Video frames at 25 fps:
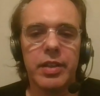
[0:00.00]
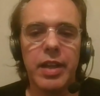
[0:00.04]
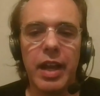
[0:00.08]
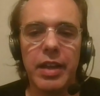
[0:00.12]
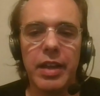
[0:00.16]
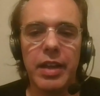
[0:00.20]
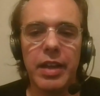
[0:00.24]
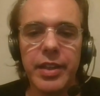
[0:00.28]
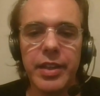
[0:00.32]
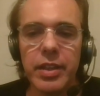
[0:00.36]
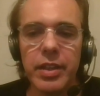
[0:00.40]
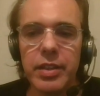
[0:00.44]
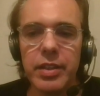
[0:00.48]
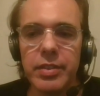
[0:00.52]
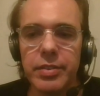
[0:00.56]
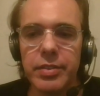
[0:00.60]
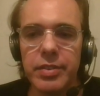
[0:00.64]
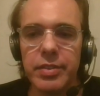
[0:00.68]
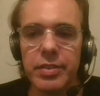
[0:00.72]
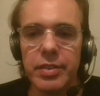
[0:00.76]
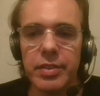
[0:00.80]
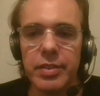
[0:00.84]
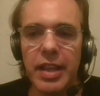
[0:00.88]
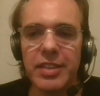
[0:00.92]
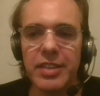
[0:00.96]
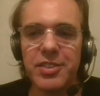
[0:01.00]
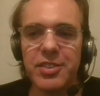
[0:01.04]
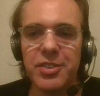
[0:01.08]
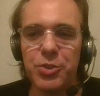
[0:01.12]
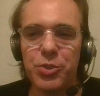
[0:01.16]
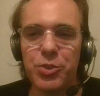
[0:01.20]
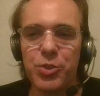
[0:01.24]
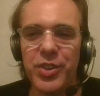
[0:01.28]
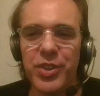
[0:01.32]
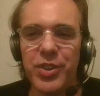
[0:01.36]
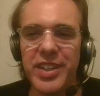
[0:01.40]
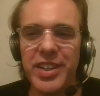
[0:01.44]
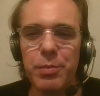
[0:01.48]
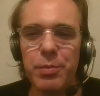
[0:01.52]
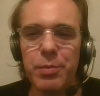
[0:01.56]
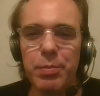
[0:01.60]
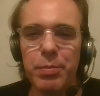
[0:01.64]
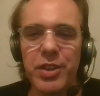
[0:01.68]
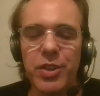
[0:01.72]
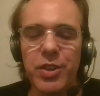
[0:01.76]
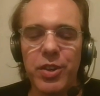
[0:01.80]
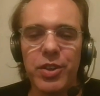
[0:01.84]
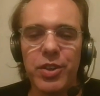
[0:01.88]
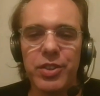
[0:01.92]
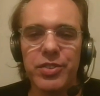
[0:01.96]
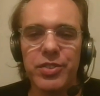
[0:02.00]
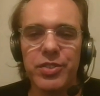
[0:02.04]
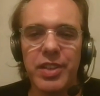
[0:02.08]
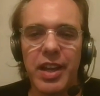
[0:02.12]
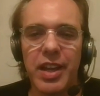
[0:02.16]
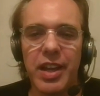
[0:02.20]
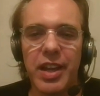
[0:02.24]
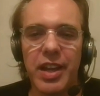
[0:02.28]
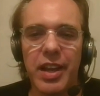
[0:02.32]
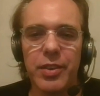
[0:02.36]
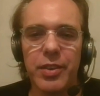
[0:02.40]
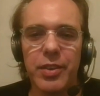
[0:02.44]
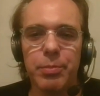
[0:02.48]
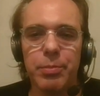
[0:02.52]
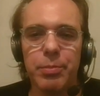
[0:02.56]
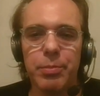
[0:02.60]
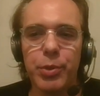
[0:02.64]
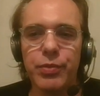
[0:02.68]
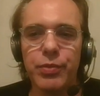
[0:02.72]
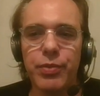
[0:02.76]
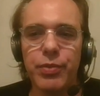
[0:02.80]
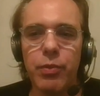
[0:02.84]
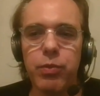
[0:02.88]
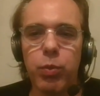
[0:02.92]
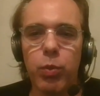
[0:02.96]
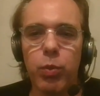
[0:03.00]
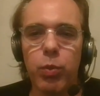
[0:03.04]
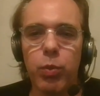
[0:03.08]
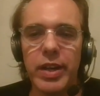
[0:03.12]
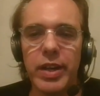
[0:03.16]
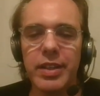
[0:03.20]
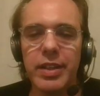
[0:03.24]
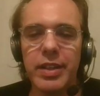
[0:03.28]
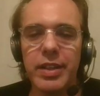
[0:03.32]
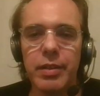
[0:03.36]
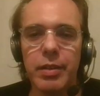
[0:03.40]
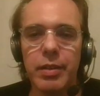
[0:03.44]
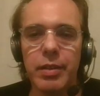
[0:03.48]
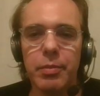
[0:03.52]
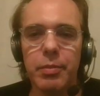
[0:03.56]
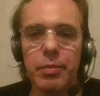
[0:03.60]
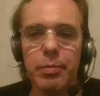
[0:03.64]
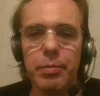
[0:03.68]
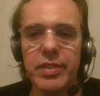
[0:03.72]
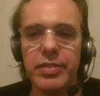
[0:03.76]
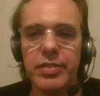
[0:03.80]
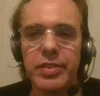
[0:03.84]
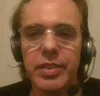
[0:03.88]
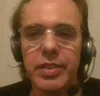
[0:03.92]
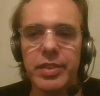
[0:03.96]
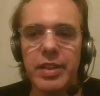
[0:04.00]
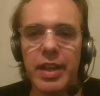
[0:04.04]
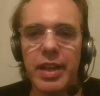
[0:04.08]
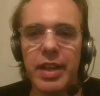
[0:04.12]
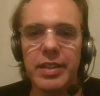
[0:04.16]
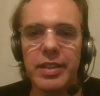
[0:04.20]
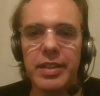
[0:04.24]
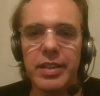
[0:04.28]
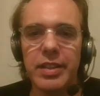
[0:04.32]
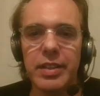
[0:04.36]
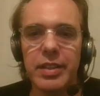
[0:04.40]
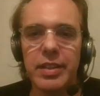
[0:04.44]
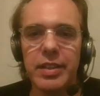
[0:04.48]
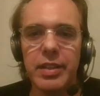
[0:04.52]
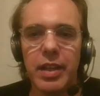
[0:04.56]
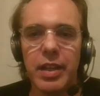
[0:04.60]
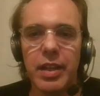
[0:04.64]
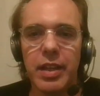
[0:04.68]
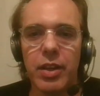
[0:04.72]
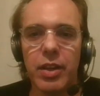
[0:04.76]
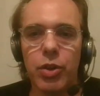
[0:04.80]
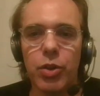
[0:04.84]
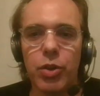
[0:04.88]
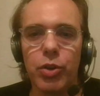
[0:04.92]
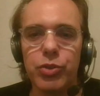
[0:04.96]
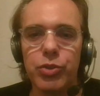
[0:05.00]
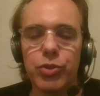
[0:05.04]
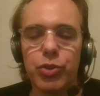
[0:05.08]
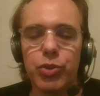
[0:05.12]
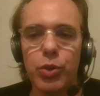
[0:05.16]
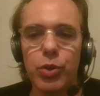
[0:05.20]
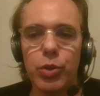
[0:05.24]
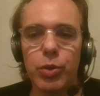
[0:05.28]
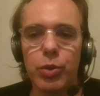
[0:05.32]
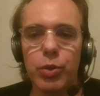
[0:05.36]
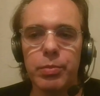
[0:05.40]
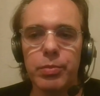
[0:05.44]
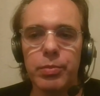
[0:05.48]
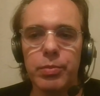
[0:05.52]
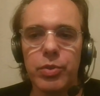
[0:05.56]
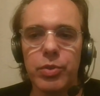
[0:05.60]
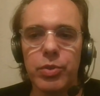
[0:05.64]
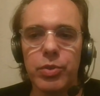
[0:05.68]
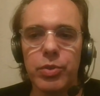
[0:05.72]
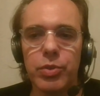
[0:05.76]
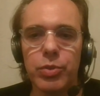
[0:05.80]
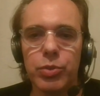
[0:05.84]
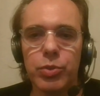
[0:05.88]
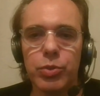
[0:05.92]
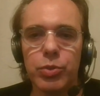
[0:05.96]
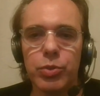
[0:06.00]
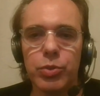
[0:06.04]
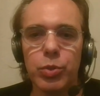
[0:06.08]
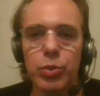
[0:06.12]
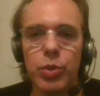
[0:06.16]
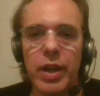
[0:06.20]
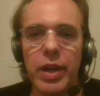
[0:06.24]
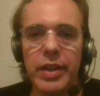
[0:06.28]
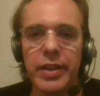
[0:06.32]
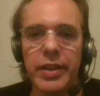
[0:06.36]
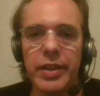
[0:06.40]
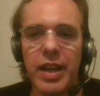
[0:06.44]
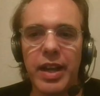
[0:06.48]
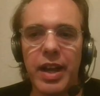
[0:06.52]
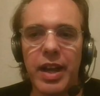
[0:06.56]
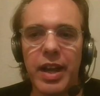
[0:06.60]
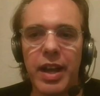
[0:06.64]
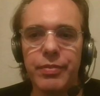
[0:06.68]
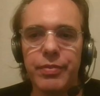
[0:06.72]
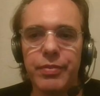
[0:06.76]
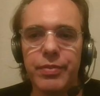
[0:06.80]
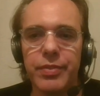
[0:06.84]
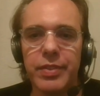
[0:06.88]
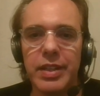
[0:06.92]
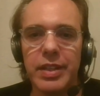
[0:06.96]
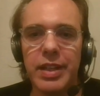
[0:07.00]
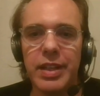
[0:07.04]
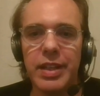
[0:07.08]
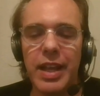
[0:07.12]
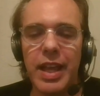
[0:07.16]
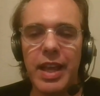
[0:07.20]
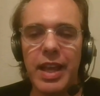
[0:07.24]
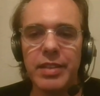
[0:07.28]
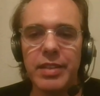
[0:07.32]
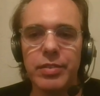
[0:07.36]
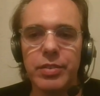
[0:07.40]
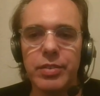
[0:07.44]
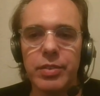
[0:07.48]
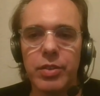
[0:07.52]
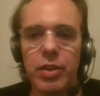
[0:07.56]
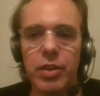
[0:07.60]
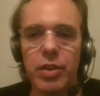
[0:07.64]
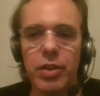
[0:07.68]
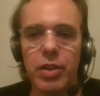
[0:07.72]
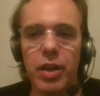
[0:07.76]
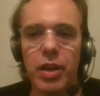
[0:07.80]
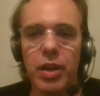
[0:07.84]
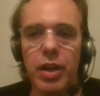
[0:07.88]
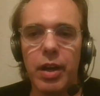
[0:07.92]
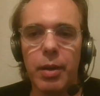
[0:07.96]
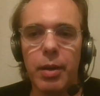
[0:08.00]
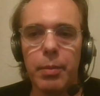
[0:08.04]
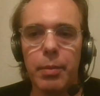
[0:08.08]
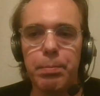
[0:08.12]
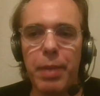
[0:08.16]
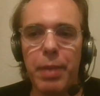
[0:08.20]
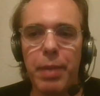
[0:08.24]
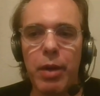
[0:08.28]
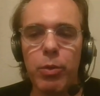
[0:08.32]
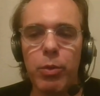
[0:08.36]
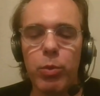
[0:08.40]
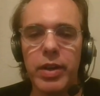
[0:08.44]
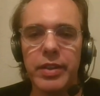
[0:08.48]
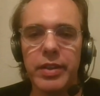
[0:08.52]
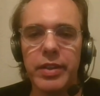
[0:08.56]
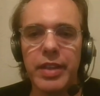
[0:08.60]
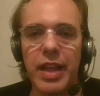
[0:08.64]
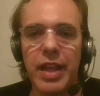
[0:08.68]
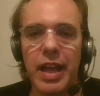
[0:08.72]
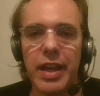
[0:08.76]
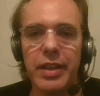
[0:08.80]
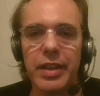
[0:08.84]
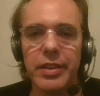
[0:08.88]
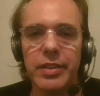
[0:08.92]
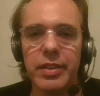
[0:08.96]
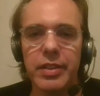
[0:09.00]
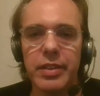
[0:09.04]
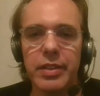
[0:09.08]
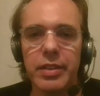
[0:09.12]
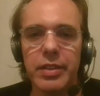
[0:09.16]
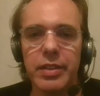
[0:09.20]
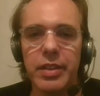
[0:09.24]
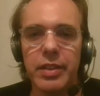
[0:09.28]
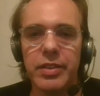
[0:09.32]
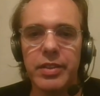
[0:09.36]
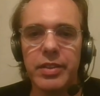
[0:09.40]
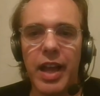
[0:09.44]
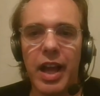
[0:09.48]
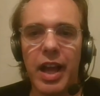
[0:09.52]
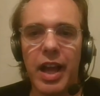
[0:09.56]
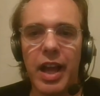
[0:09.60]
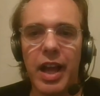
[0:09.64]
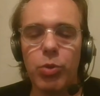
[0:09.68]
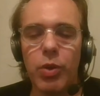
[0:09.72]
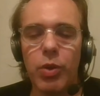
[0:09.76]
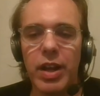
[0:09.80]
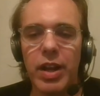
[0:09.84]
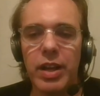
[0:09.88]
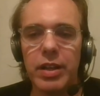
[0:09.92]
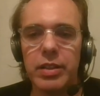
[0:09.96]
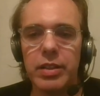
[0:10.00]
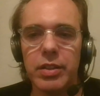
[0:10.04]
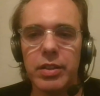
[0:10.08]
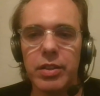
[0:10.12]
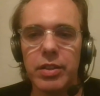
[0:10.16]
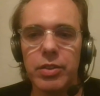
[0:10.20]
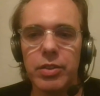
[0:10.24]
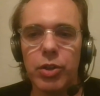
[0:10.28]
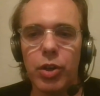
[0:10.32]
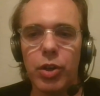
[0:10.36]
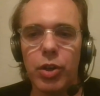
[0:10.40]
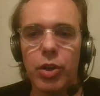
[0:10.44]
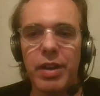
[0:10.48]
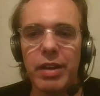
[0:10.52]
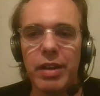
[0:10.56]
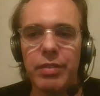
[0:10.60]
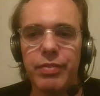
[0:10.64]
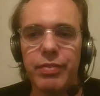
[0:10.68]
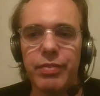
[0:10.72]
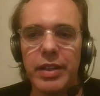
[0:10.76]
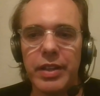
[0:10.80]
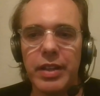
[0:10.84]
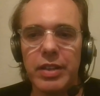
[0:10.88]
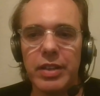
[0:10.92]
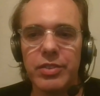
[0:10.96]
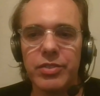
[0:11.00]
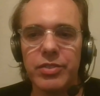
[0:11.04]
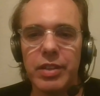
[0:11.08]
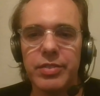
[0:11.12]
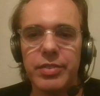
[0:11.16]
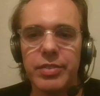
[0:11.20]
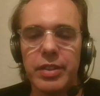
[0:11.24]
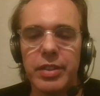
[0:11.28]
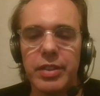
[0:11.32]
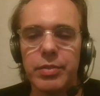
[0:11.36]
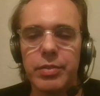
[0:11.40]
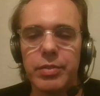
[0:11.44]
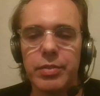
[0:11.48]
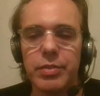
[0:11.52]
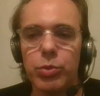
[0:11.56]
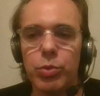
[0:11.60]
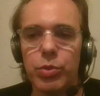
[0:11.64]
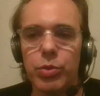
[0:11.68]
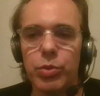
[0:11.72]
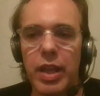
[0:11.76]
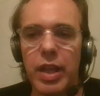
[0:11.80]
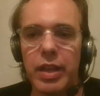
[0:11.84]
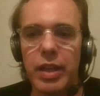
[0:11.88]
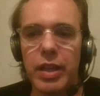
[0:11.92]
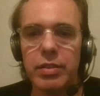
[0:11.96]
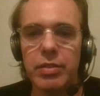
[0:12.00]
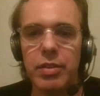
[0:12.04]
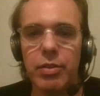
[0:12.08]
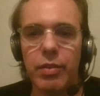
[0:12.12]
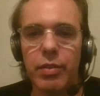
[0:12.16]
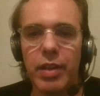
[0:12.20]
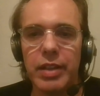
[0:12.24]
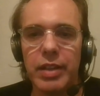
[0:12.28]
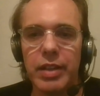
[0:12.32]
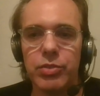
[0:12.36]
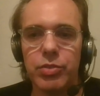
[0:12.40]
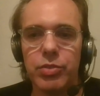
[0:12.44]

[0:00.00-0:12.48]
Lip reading: I think that's tricky because proof of work basically consume 2.5 less power than the actual global financial system today, right?